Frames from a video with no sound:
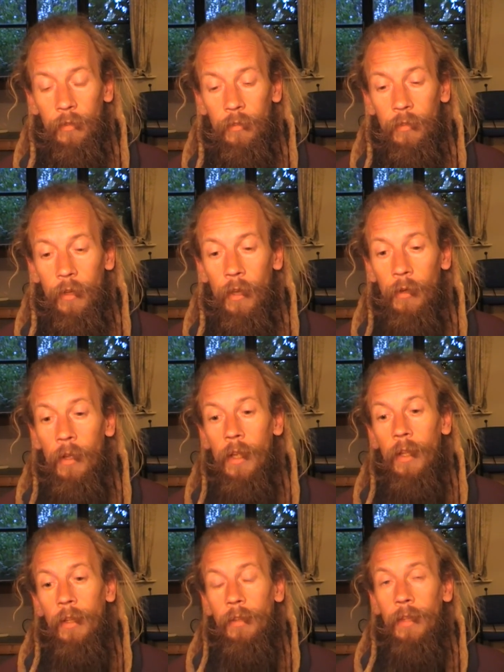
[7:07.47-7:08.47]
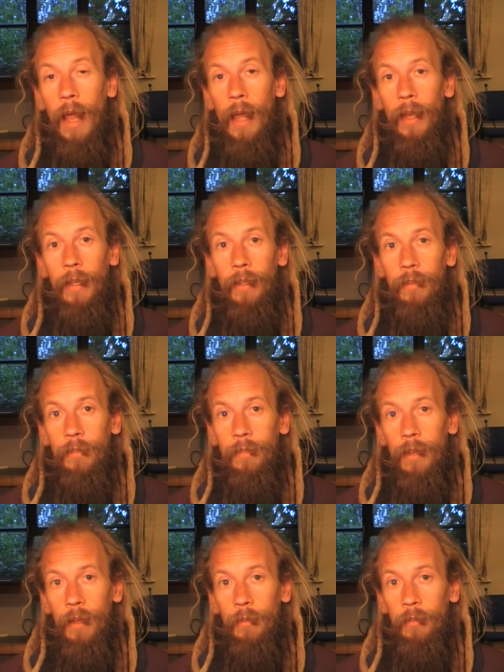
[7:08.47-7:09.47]
So that
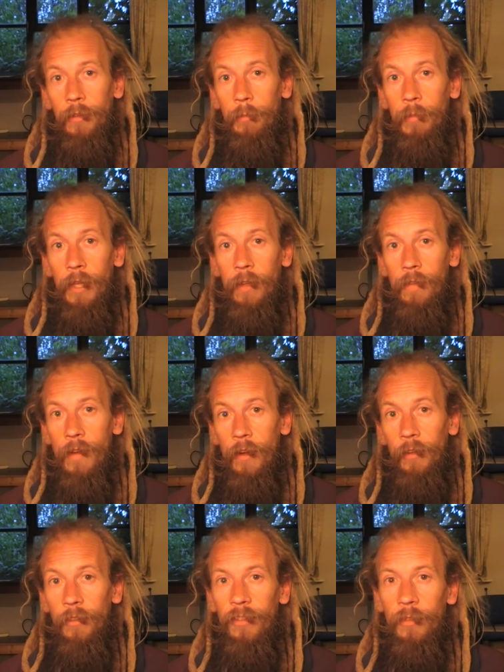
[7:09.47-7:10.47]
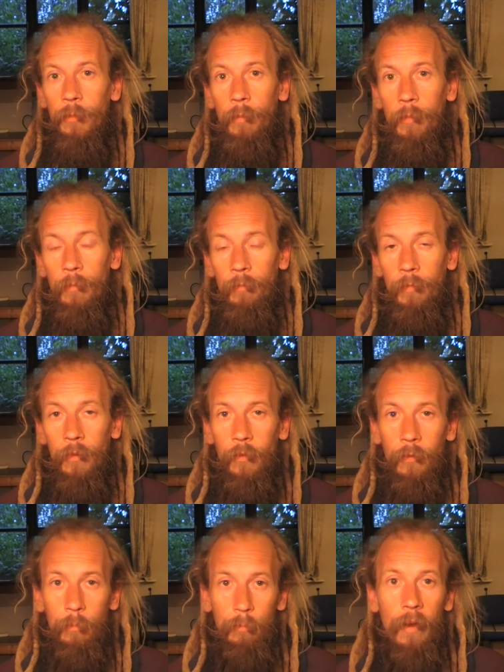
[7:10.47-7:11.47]
sounds to me very
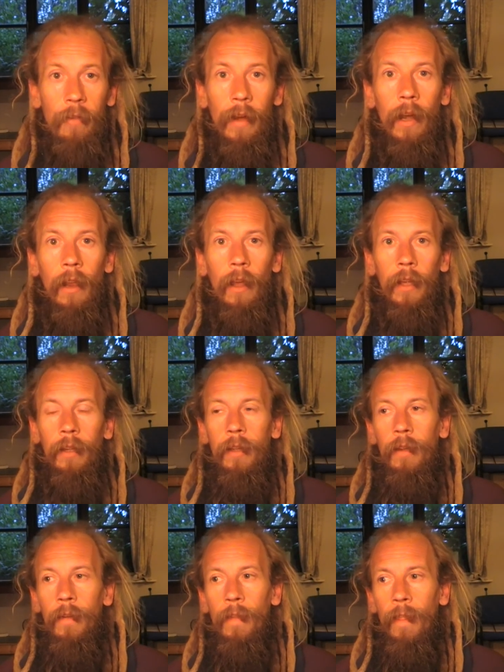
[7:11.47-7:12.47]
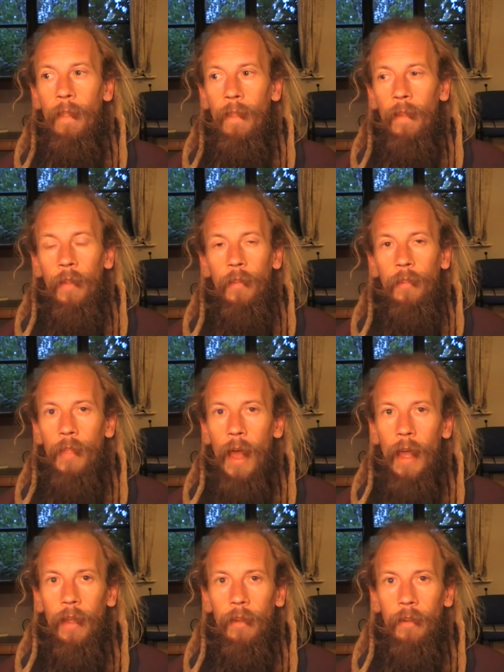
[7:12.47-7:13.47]
spirit-like.
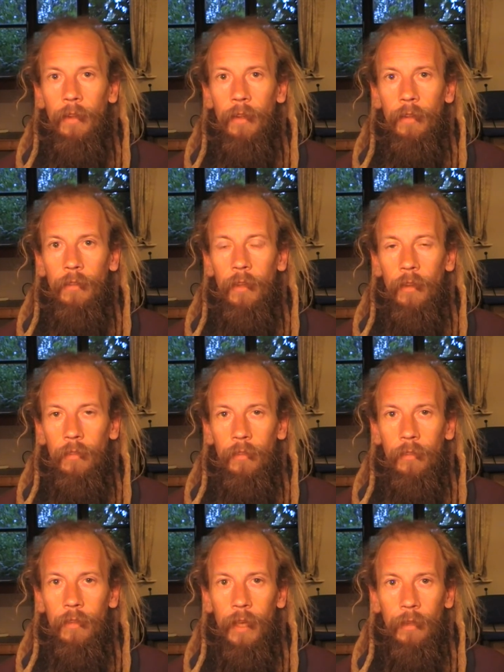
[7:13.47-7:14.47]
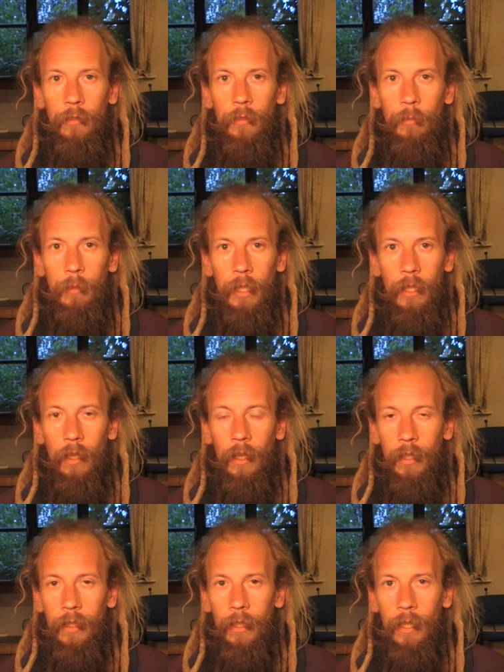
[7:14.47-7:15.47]
That doesn't sound to me
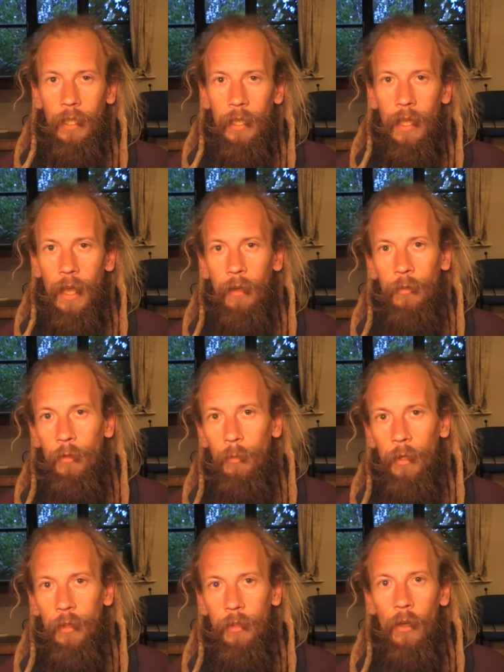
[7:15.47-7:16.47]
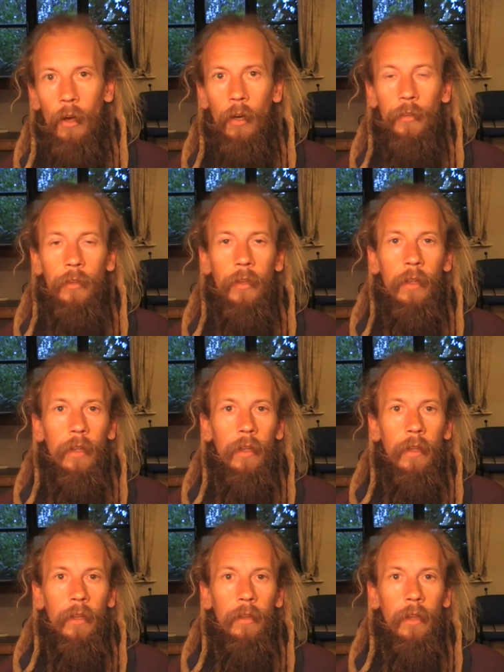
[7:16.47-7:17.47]
like an encounter with God
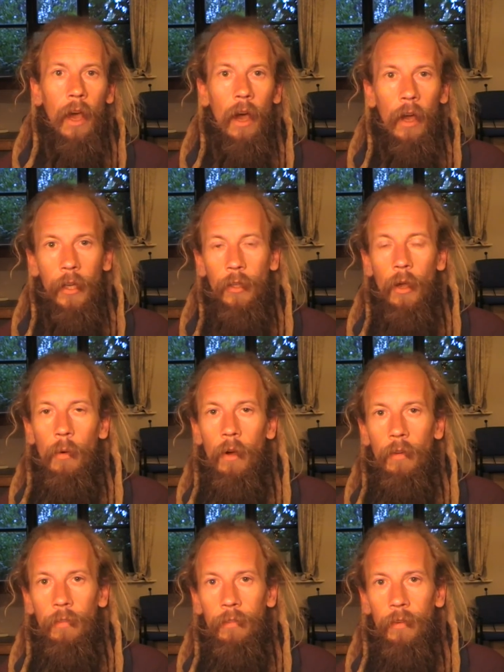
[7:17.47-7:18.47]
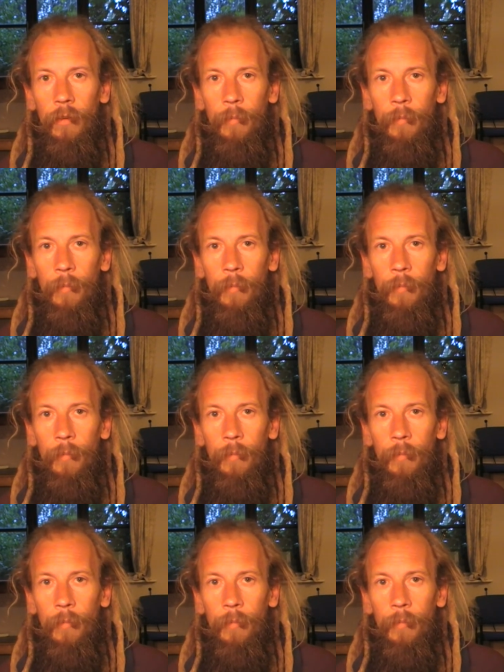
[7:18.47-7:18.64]
that I know of.